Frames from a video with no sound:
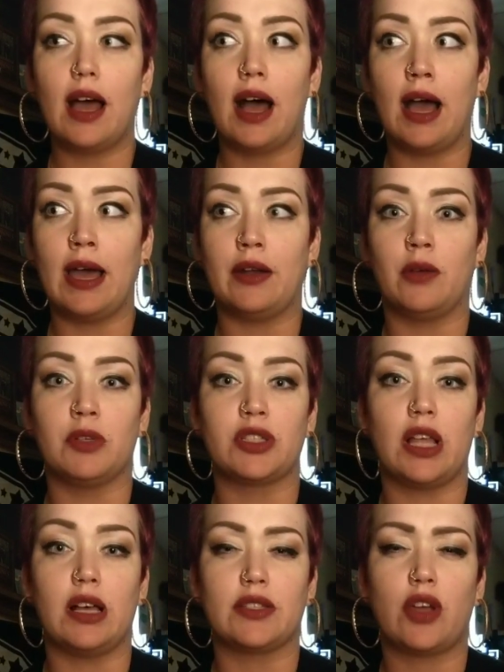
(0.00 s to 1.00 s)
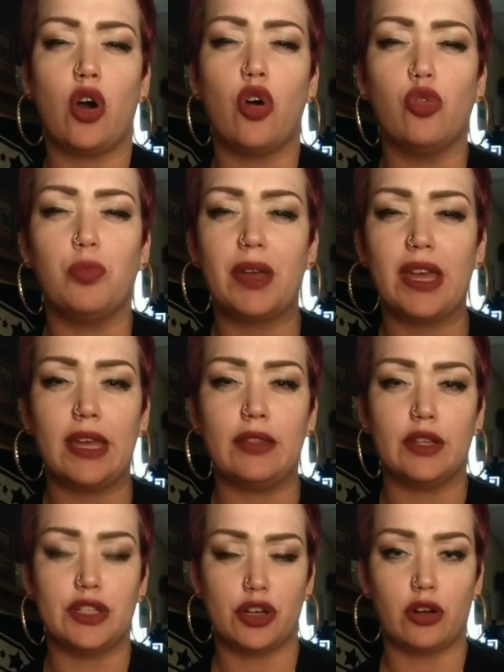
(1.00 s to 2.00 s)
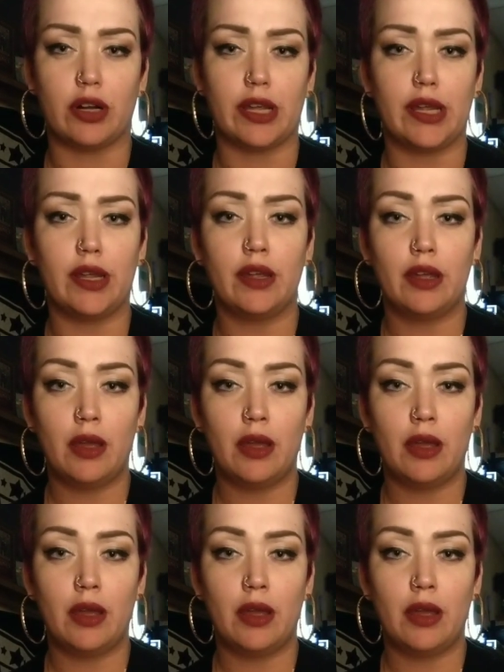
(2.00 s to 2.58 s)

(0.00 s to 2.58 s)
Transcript: I had almost lost hope in the journey.